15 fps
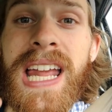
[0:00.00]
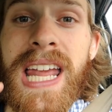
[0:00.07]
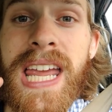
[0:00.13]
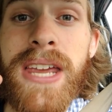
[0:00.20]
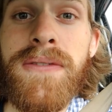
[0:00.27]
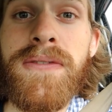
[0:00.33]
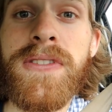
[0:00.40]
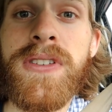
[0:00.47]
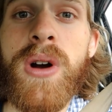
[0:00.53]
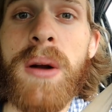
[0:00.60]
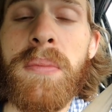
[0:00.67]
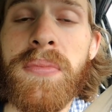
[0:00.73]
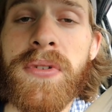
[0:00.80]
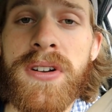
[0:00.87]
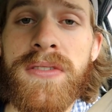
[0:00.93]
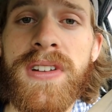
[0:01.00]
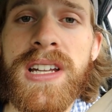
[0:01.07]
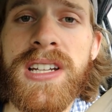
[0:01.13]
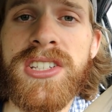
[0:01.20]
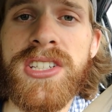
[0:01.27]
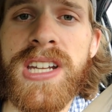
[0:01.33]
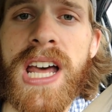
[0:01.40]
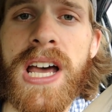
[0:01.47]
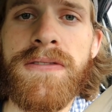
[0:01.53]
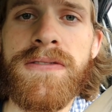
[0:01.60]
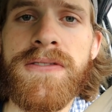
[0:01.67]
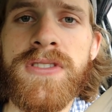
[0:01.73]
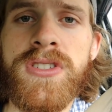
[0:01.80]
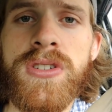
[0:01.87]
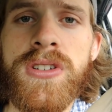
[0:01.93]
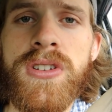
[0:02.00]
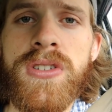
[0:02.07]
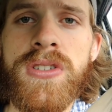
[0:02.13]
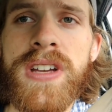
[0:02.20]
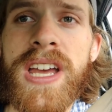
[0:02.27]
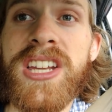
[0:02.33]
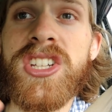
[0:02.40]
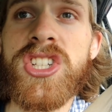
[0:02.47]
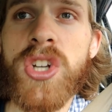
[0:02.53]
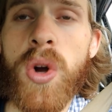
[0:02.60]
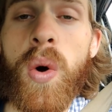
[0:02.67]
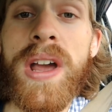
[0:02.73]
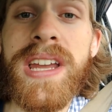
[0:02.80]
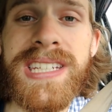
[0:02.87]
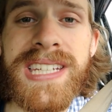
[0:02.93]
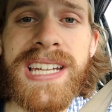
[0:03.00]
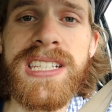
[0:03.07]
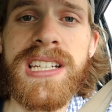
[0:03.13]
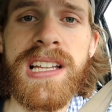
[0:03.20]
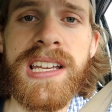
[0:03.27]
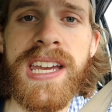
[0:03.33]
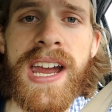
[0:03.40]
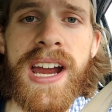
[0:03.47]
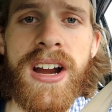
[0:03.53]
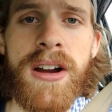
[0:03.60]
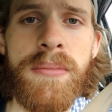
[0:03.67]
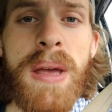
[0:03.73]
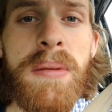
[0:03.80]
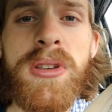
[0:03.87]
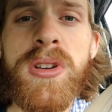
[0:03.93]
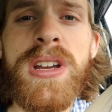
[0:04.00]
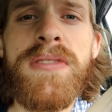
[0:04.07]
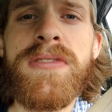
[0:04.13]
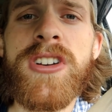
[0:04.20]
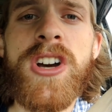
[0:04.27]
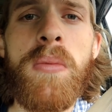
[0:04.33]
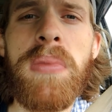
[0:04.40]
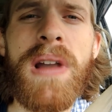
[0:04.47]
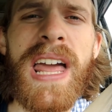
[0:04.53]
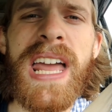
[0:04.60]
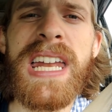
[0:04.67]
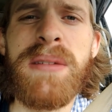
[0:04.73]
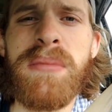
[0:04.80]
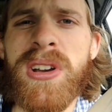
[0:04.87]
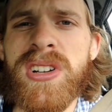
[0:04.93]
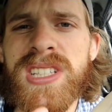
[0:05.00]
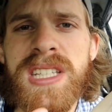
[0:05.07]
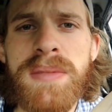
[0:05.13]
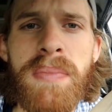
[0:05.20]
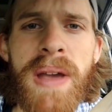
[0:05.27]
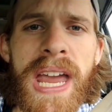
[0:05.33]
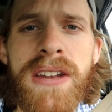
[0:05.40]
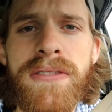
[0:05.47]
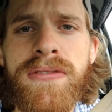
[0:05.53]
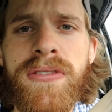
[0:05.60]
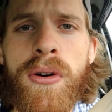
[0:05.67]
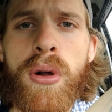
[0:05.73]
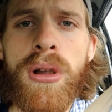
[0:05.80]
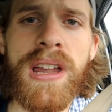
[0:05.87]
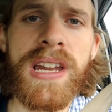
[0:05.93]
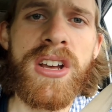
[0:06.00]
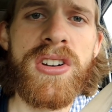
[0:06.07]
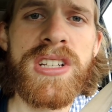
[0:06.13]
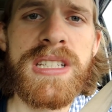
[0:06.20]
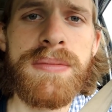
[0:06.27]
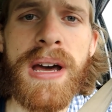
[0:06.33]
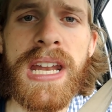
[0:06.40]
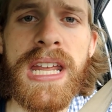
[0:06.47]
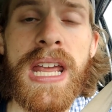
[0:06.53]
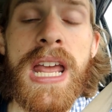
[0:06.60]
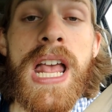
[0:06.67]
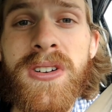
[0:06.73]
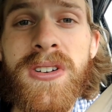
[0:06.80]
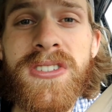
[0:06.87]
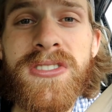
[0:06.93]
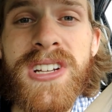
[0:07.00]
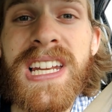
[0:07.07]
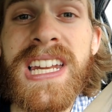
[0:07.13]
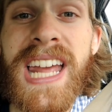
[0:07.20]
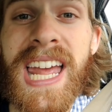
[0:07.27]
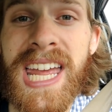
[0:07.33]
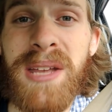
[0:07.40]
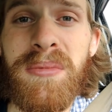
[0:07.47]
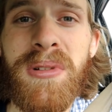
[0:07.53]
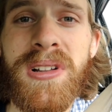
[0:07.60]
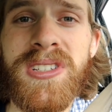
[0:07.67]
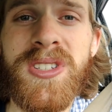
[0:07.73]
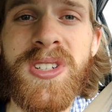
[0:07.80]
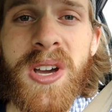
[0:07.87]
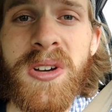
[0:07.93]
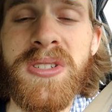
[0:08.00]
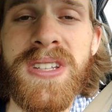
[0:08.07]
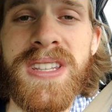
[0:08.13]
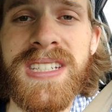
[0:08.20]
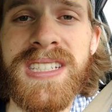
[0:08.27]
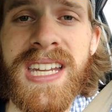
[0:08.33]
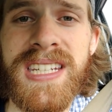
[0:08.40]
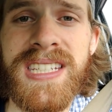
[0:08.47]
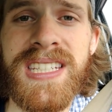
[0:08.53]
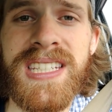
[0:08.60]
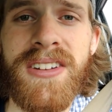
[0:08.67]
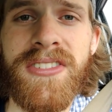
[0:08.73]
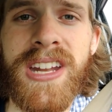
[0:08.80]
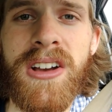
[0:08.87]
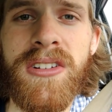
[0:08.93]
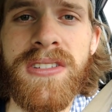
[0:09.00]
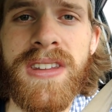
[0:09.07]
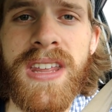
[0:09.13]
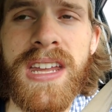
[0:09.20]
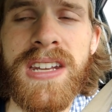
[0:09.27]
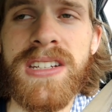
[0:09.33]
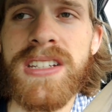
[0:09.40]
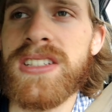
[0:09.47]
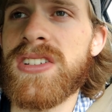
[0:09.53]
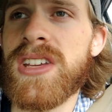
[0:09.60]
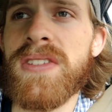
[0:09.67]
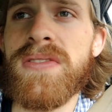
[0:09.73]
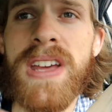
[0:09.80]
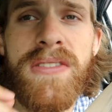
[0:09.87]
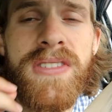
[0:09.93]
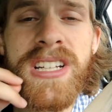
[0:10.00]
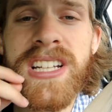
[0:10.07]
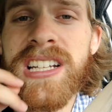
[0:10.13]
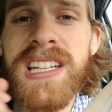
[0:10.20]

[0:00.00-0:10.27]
If you are privileged enough to enjoy dental care, maybe you're even complaining because it's painful and it costs money, you're really able to go to the dentist every now and then and to even have it